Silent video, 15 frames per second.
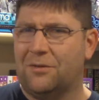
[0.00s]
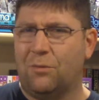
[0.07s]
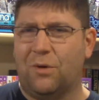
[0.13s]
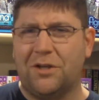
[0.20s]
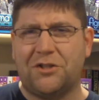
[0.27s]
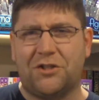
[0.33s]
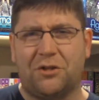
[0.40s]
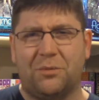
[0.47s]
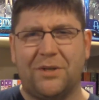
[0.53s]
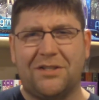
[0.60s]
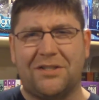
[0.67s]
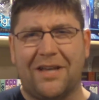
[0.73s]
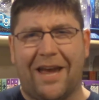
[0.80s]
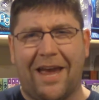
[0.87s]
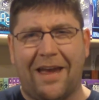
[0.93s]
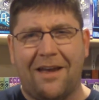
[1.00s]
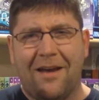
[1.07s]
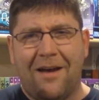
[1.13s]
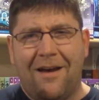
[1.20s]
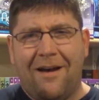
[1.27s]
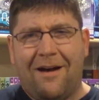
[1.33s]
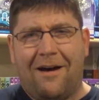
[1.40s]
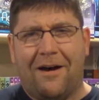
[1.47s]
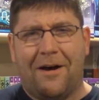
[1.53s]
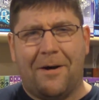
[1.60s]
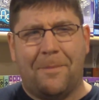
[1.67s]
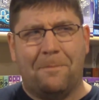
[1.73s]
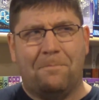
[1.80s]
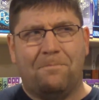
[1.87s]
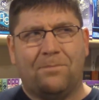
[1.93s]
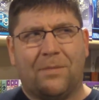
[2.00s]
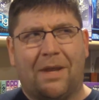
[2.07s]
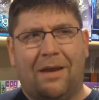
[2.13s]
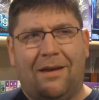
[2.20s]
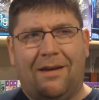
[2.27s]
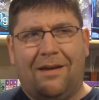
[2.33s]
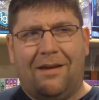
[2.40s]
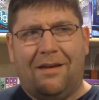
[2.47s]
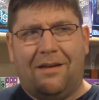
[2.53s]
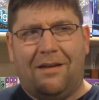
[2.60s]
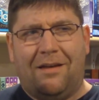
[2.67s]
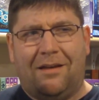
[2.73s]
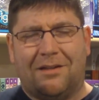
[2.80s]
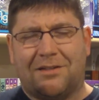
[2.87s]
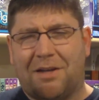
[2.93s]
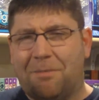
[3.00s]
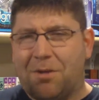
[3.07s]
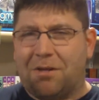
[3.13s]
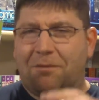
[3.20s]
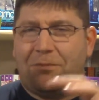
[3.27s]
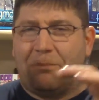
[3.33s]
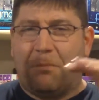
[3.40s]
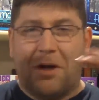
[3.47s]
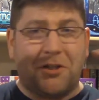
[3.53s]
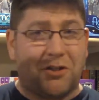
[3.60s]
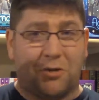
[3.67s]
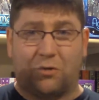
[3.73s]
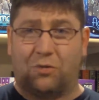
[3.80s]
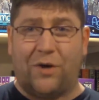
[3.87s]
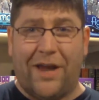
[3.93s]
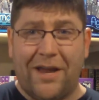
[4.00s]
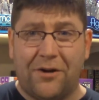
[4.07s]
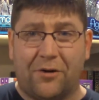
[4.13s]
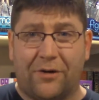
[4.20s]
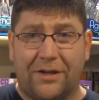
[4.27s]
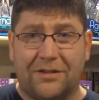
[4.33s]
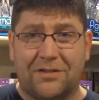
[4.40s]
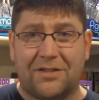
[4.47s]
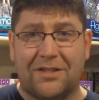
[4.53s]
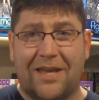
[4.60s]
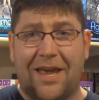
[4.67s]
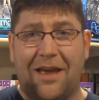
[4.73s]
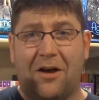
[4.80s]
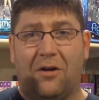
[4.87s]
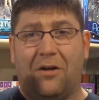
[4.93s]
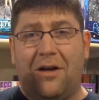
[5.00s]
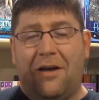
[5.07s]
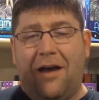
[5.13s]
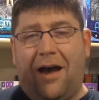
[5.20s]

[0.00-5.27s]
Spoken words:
what should we say, something much grander in scale.